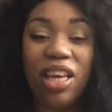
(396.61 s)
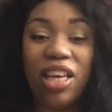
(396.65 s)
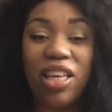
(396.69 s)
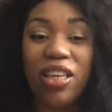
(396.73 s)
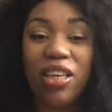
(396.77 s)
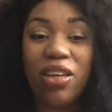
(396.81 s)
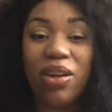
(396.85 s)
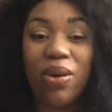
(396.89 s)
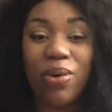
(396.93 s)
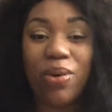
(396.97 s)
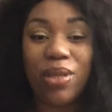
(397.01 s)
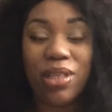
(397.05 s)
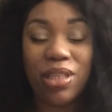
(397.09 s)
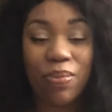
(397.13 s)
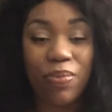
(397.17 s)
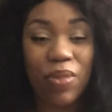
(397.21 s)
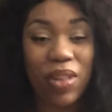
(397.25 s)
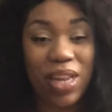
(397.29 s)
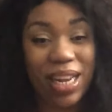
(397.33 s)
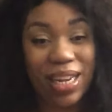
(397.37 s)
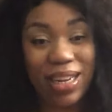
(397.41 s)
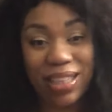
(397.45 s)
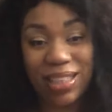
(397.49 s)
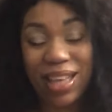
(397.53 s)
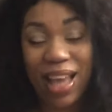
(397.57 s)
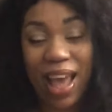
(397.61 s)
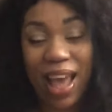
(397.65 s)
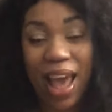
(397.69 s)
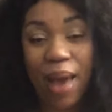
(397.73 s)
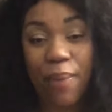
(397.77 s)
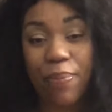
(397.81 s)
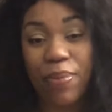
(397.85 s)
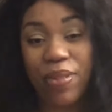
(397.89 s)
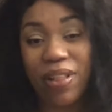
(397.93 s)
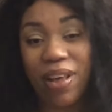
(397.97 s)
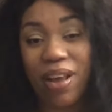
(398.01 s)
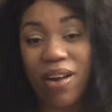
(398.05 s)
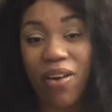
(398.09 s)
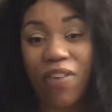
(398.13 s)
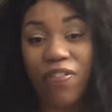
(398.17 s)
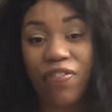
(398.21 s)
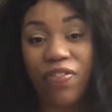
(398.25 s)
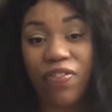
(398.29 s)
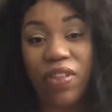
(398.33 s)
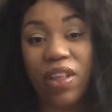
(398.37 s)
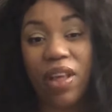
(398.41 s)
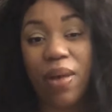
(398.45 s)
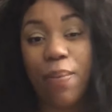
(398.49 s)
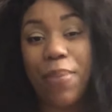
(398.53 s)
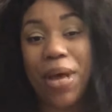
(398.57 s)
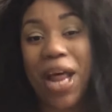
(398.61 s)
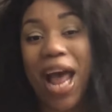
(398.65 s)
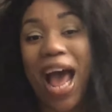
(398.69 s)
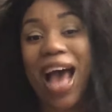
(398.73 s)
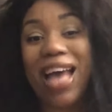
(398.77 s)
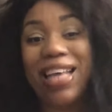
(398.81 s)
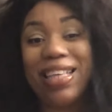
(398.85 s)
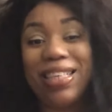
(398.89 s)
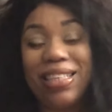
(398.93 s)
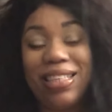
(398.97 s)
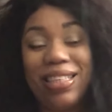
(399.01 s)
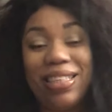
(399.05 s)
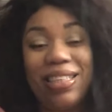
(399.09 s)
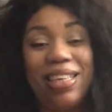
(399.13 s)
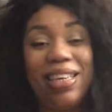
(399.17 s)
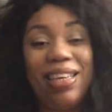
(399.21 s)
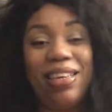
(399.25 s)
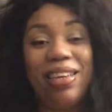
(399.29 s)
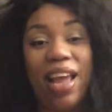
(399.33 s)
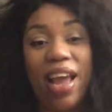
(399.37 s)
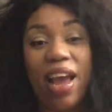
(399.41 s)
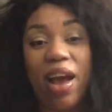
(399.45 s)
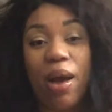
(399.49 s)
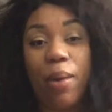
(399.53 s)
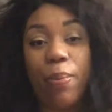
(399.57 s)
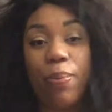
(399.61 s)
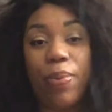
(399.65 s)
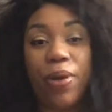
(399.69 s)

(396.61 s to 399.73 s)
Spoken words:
It's something that doesn't happen that often, but I see now,